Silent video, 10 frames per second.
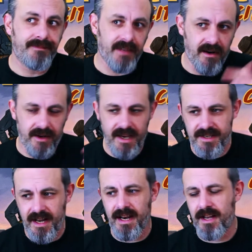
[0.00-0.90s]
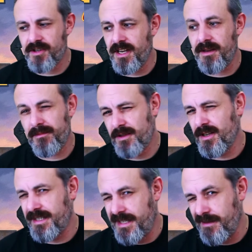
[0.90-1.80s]
on Kickstarter last year,
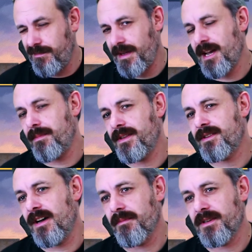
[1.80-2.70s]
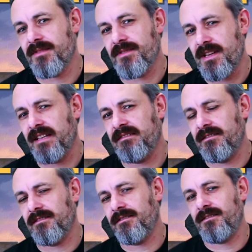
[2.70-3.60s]
which I didn't pick up at the time because I was like,
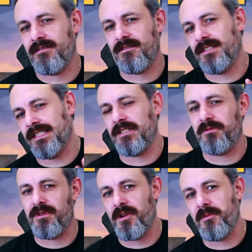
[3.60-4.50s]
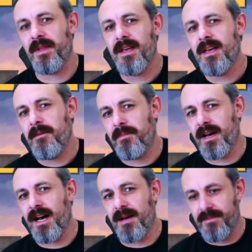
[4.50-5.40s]
oh, I don't know.
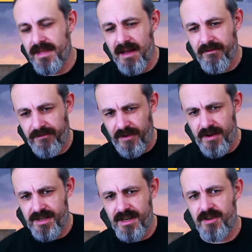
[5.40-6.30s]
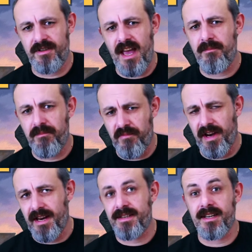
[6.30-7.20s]
But that first initial game,
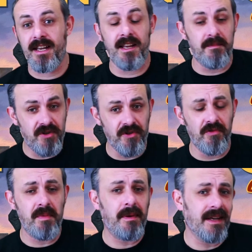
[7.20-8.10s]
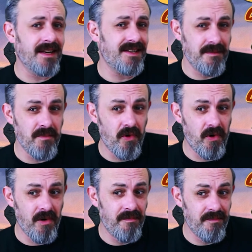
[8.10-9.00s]
brilliant. And I'm sure we're probably going to see
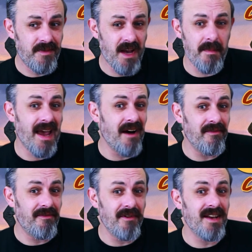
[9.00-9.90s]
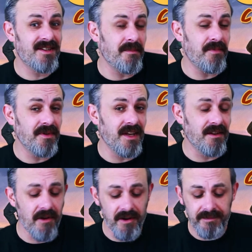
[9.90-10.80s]
more coming out for it at some point
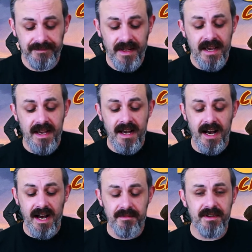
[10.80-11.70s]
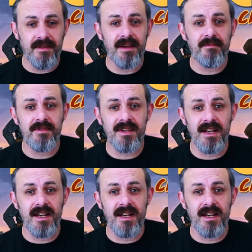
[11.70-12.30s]
down the road. So that was